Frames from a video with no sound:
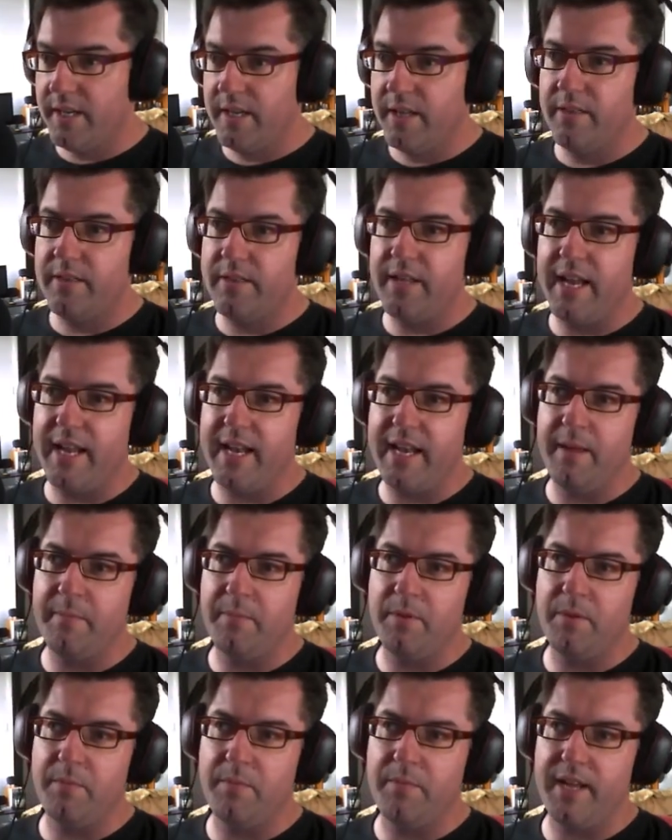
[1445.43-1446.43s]
that
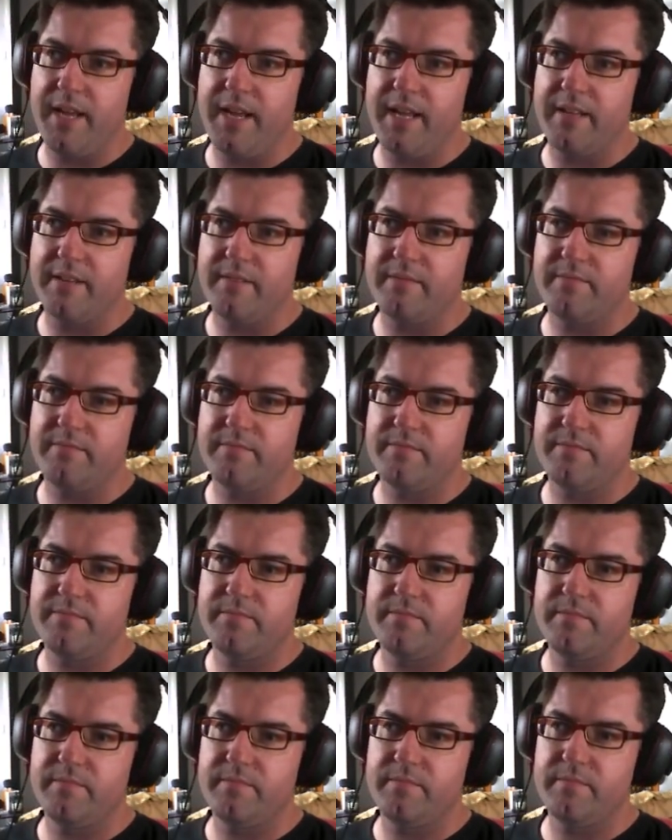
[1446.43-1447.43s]
emblem there.
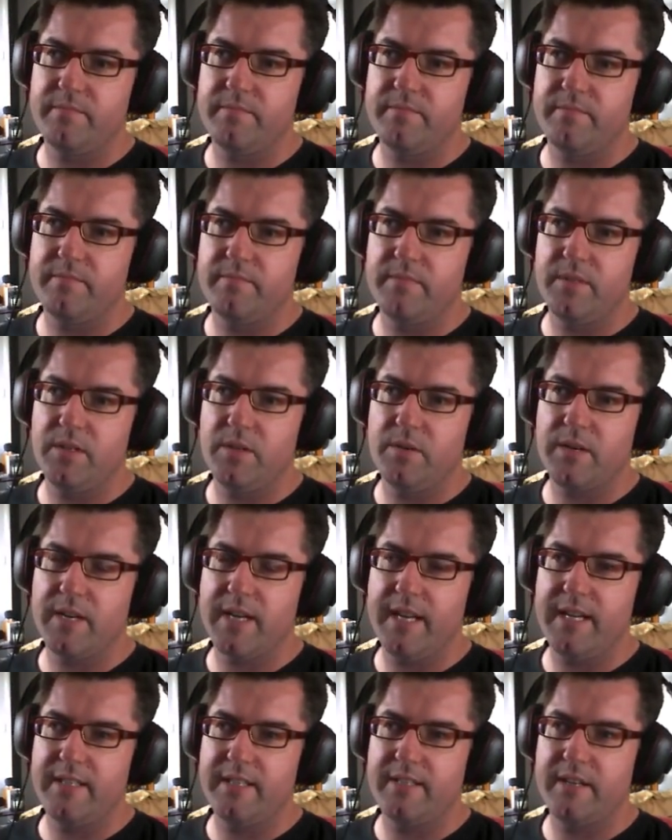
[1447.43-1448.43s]

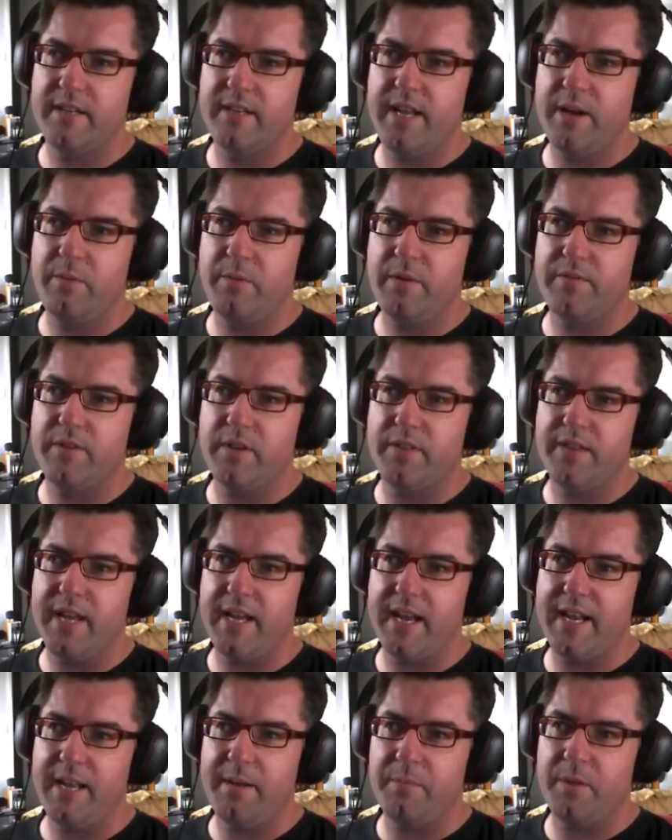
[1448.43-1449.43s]
Okay, so now we've got
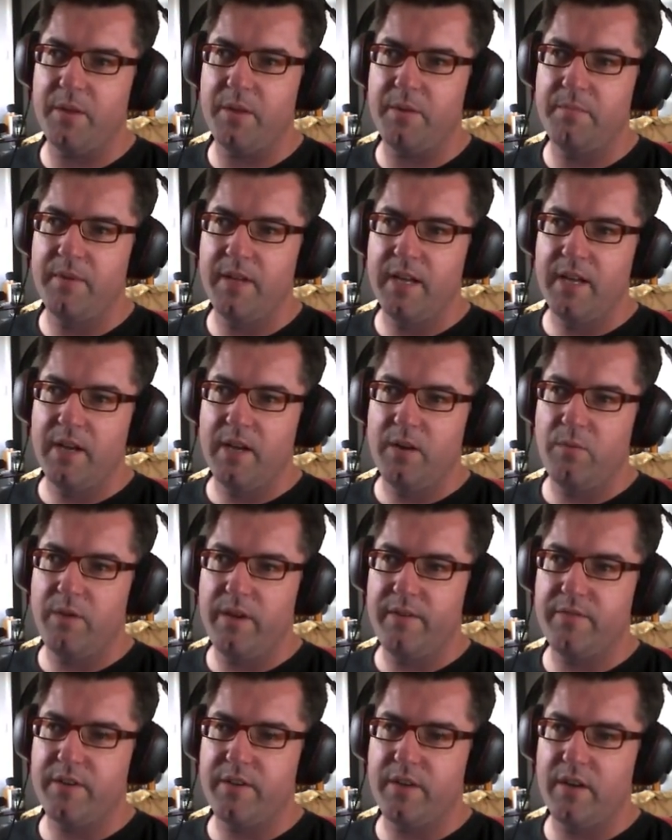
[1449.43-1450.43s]
that emblem.
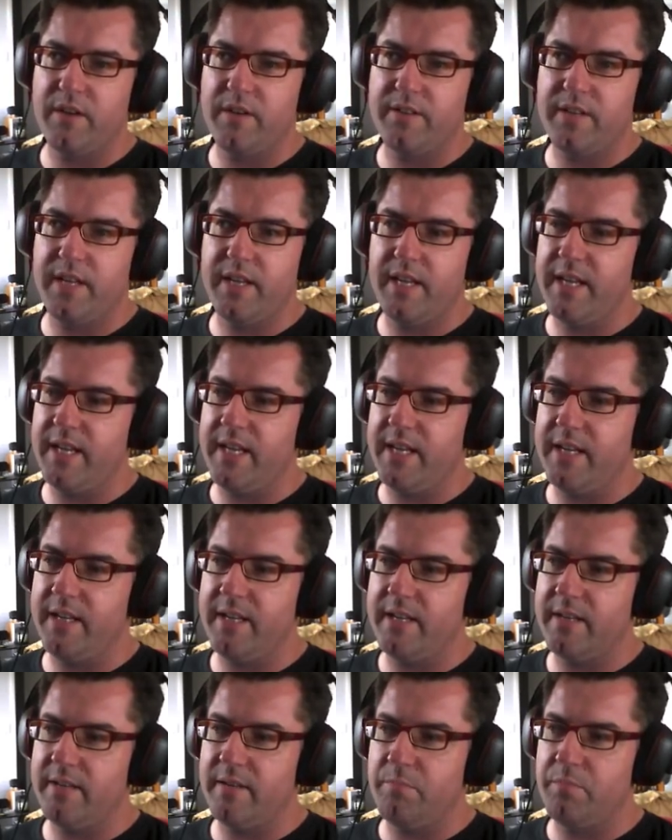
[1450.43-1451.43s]
We've got
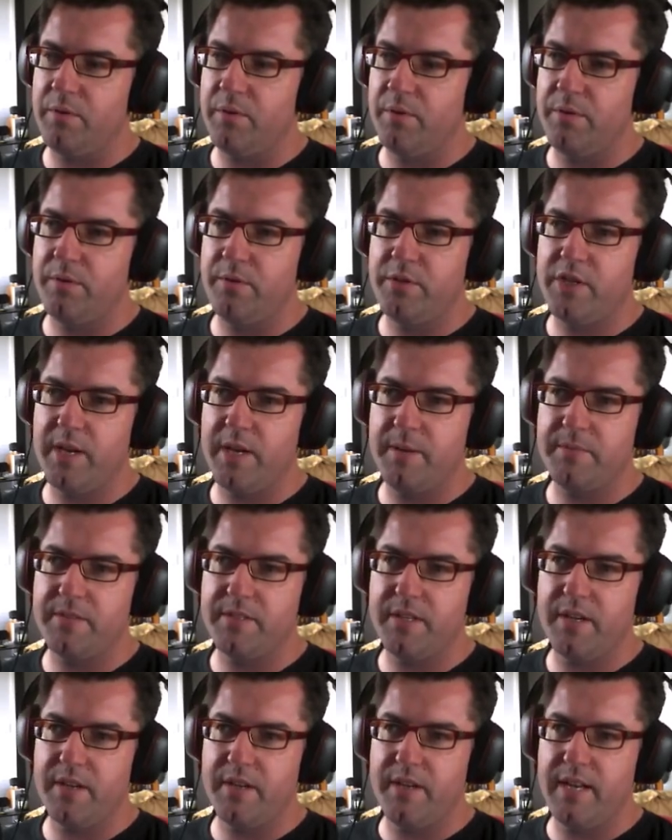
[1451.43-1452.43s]
the blue
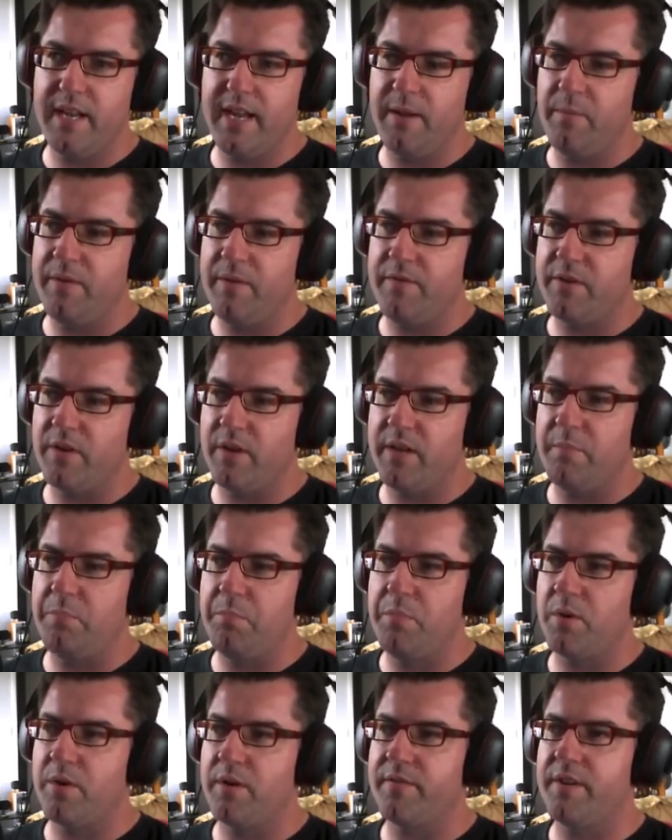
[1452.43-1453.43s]
gemstone. And we've got a
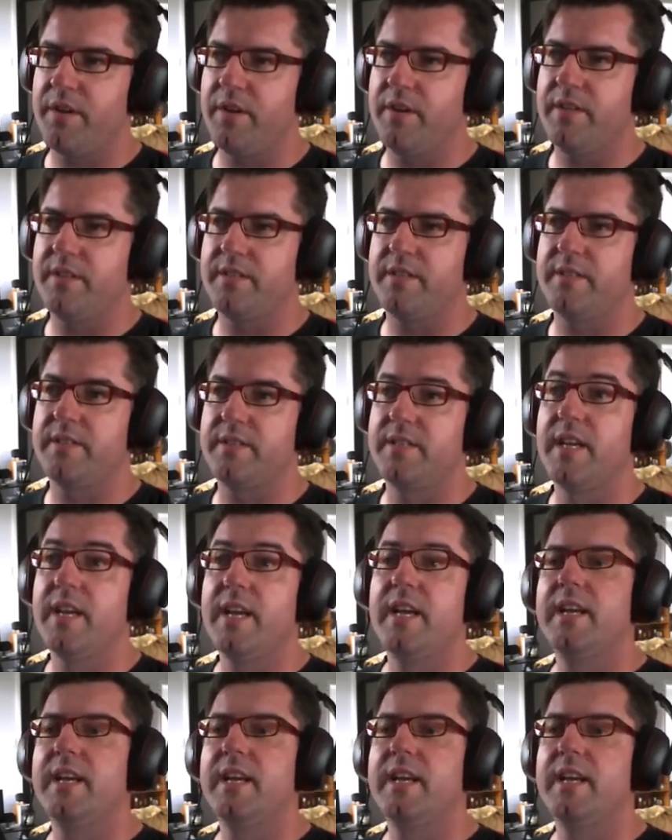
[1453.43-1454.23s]
Book of Curses.